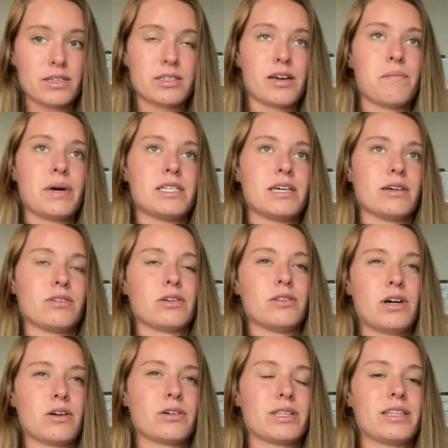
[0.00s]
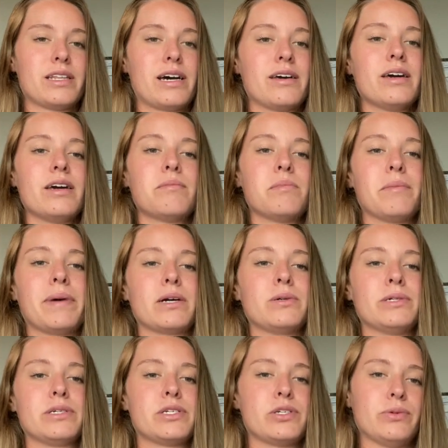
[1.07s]
Some might take a little longer than that, but my
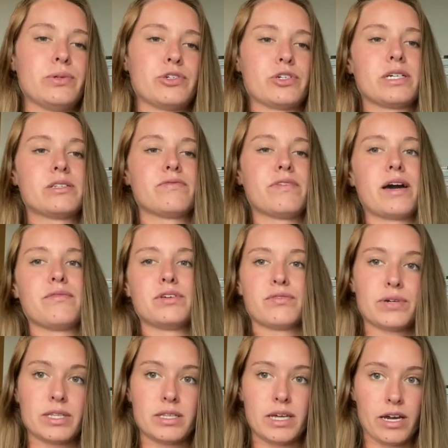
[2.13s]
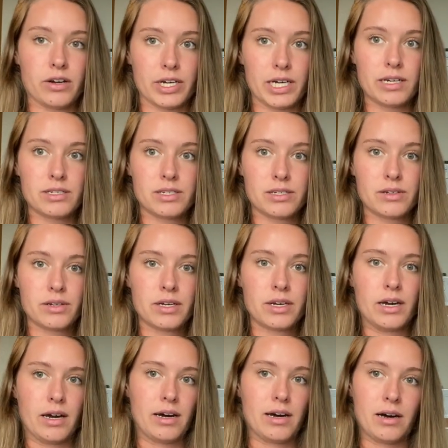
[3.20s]
goal is to address 5 different areas
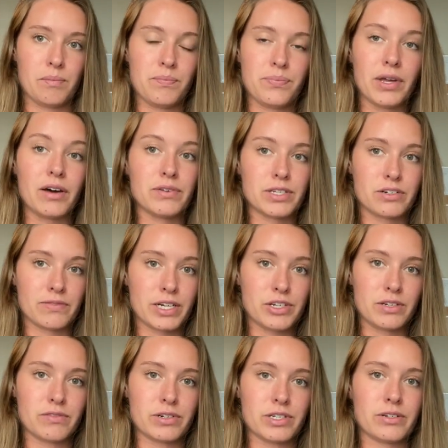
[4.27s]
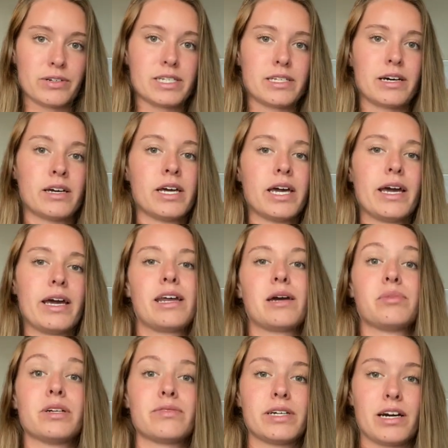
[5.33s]
of intervention for Theresa. And I
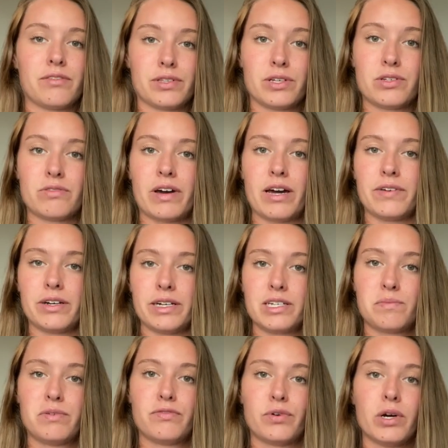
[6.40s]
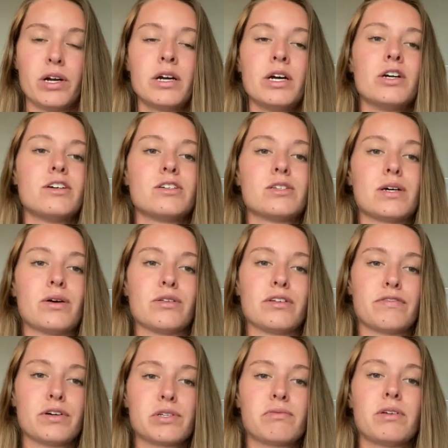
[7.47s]
briefly covered those 5 areas before. So the
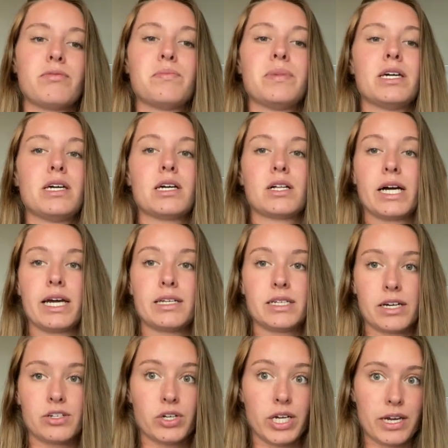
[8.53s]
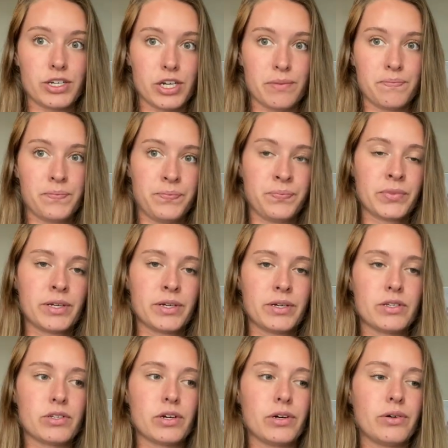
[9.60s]
first one would be client education.
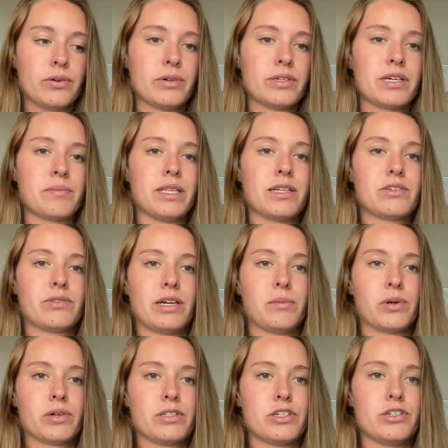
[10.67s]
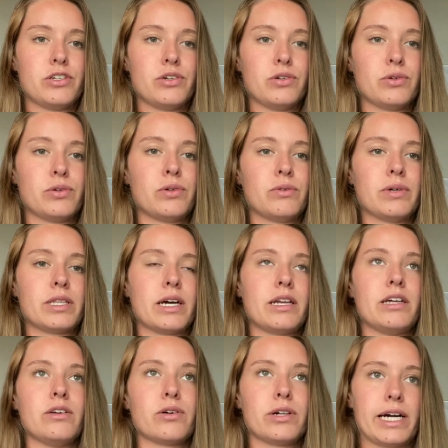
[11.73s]
So something that's really important to do with
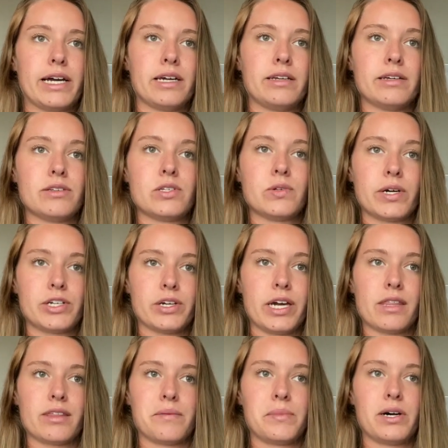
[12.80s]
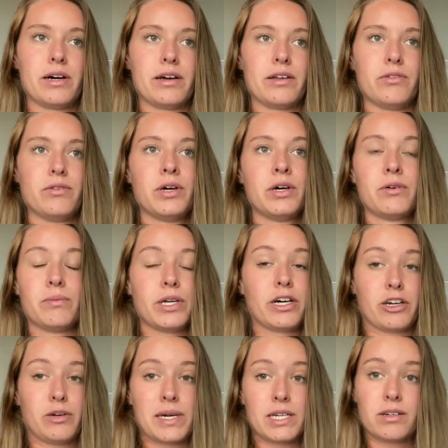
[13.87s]
any new client is to educate them on what
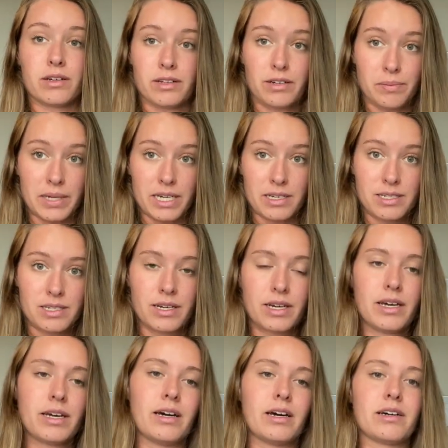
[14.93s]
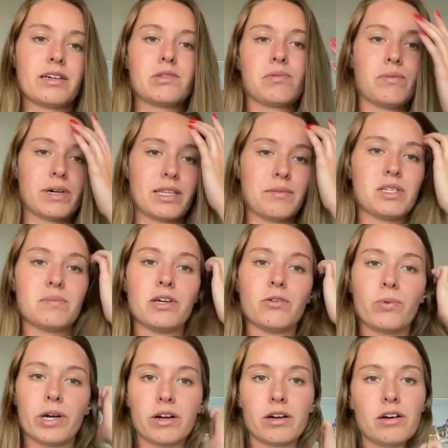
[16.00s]
occupational therapy is, because we want them to be
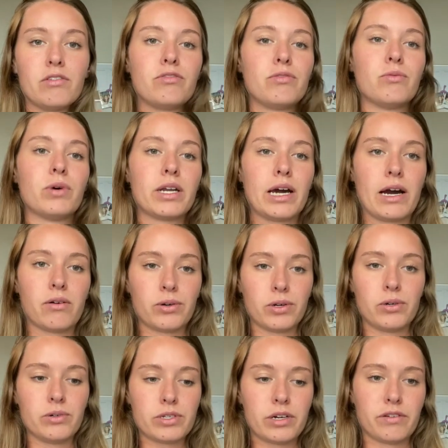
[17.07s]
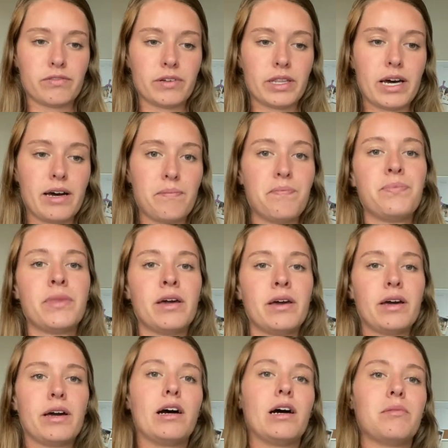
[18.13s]
aware of what our goals are for them,
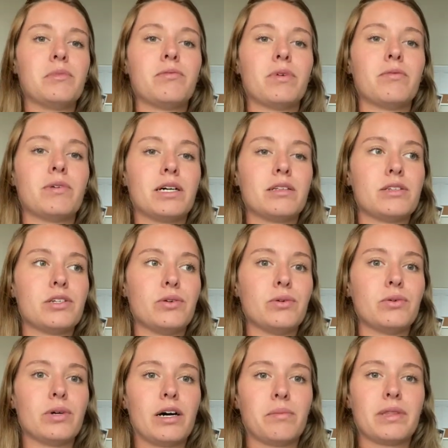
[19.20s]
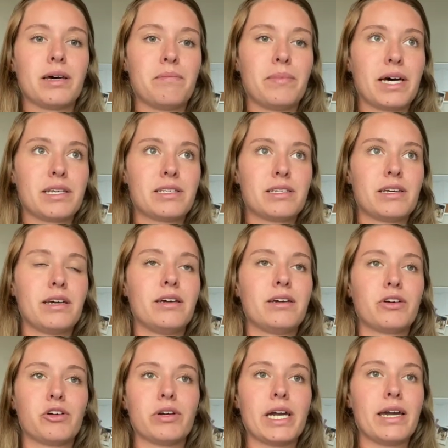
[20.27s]
and we want to help them best
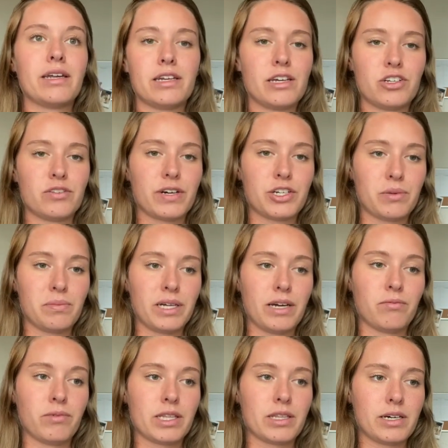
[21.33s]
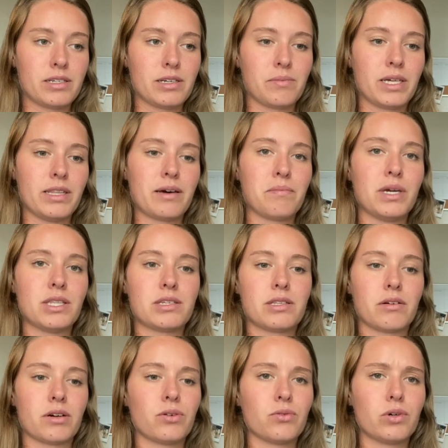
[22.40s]
create an intervention plan with us, something that meets
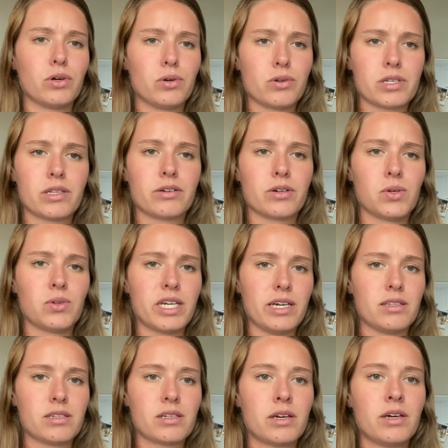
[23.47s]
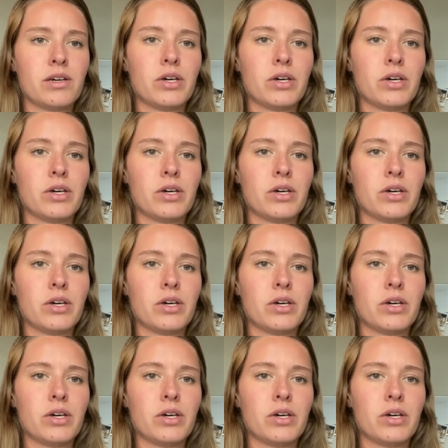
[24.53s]
their own goals and their own needs.